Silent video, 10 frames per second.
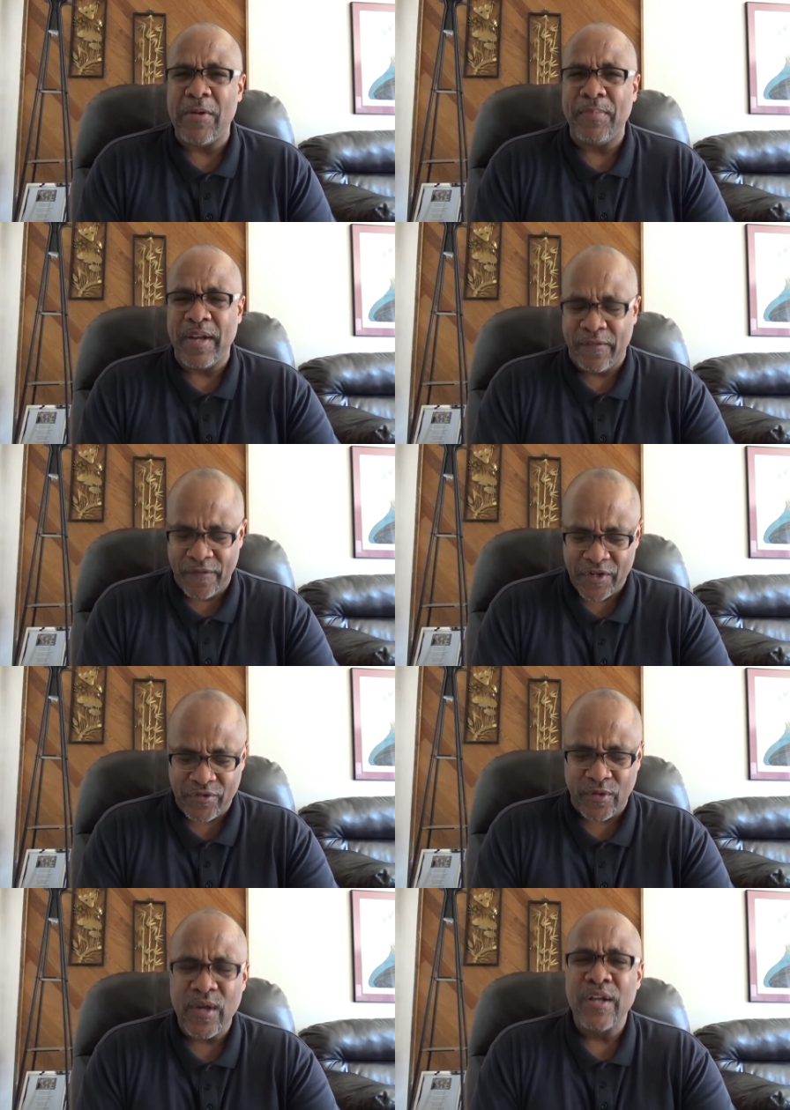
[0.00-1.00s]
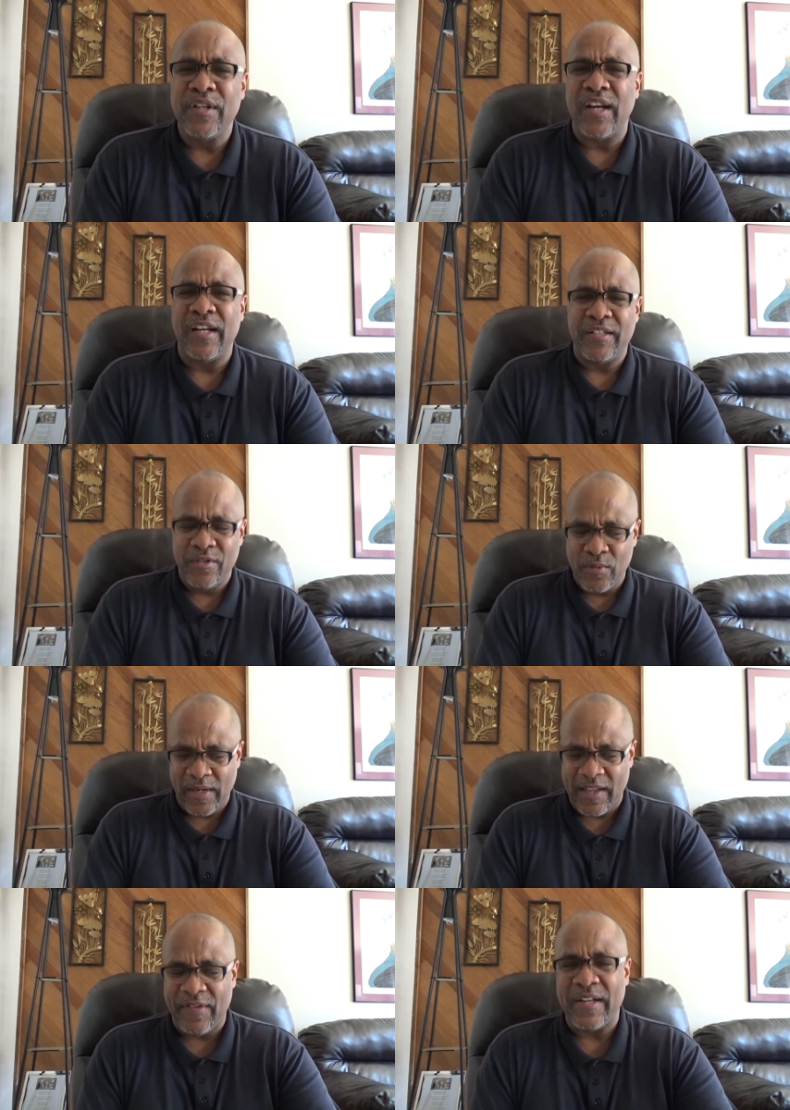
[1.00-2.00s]
beneficial to us who are
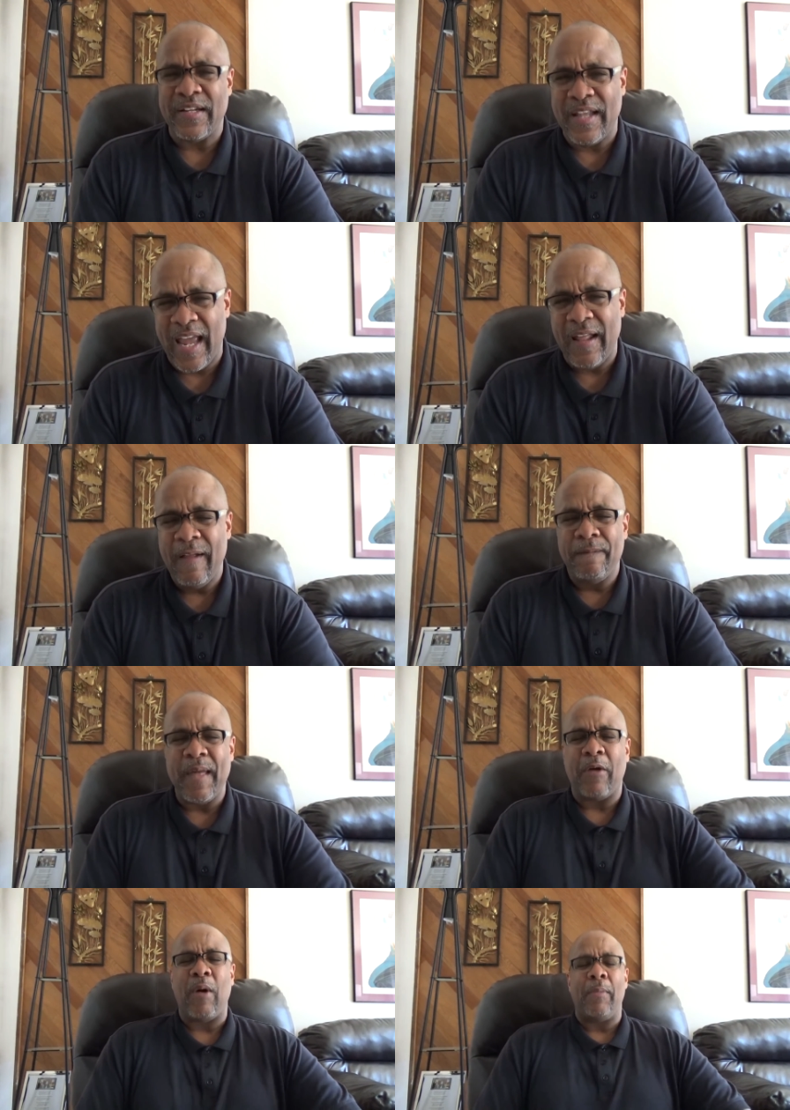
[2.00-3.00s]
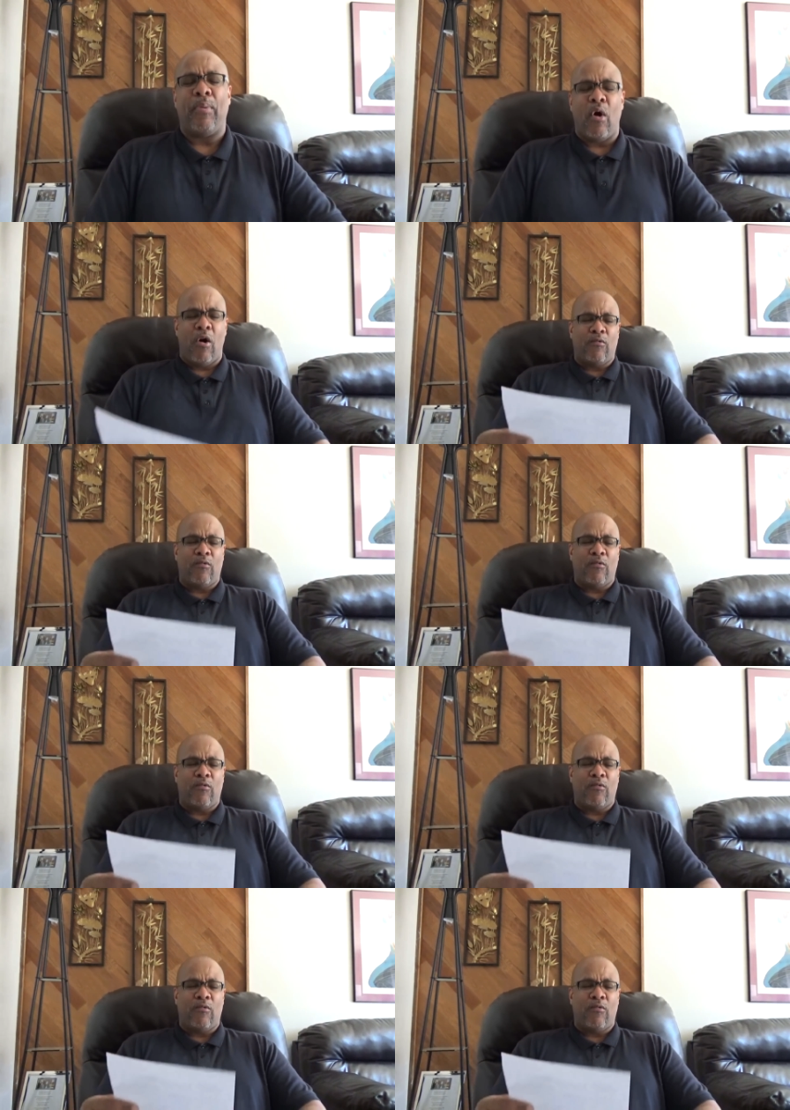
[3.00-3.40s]
living today. That's why Paul